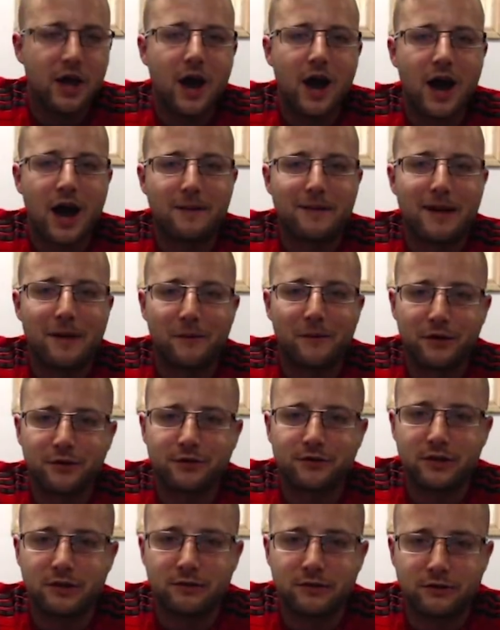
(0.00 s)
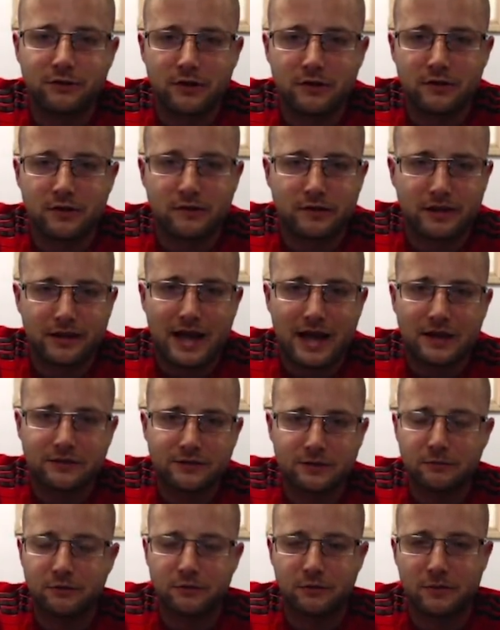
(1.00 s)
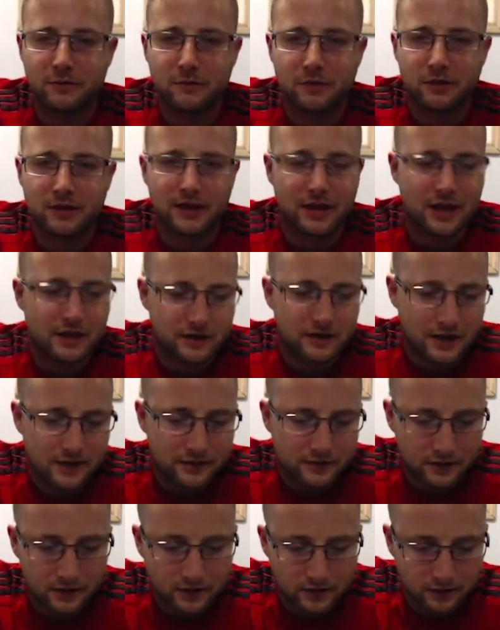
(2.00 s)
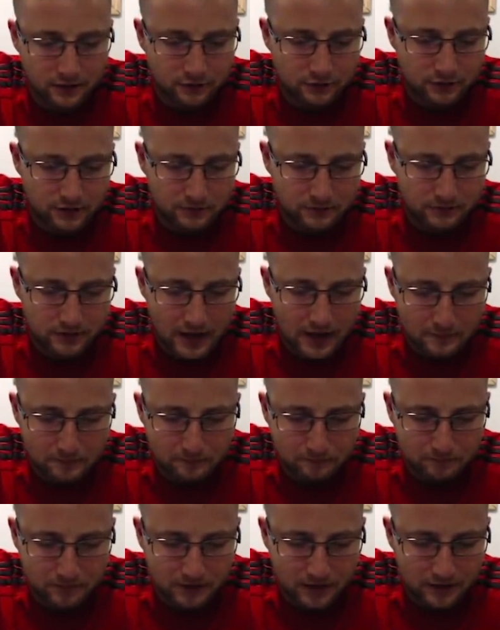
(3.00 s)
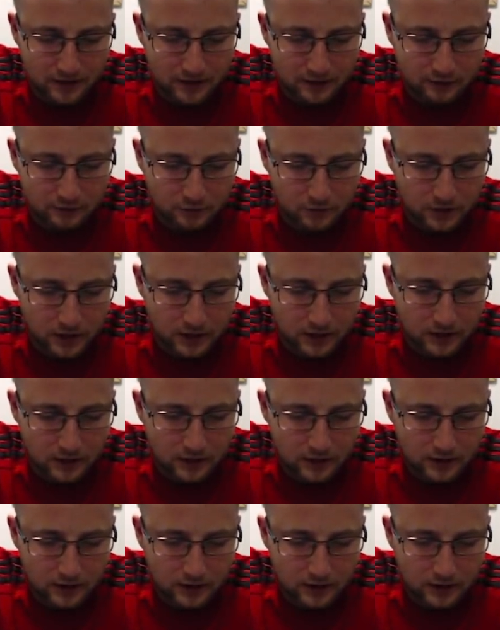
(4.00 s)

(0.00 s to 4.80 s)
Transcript: Um, I want to see if it's any different. Last time, if you remember, you like had to hit the, the ships. Yep, this one.